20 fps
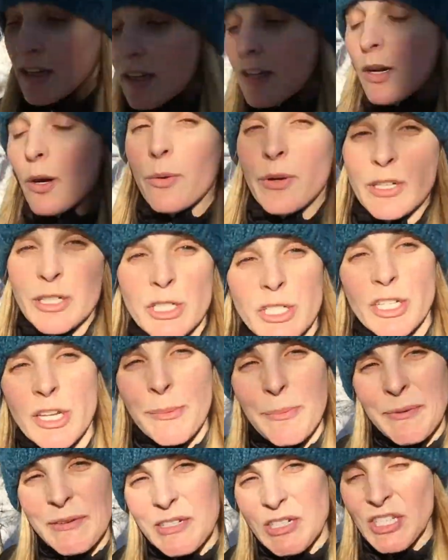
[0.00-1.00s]
go in
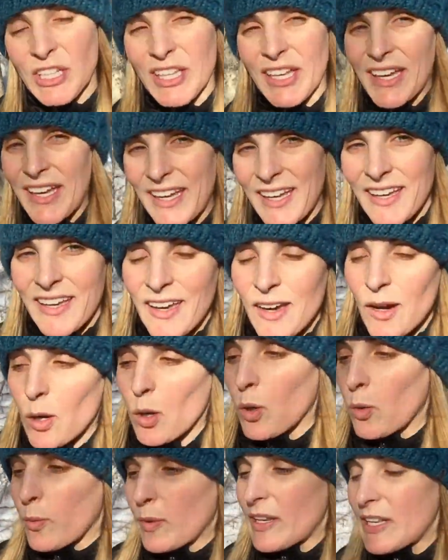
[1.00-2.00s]
sheepishly,
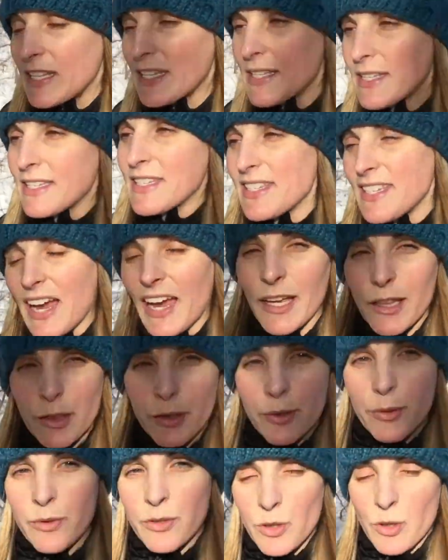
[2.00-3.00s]
or we
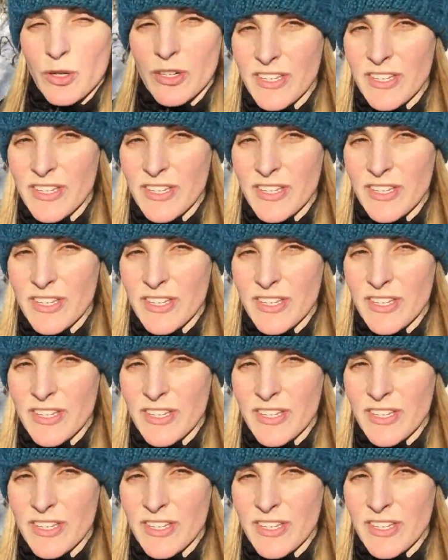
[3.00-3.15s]
dilute or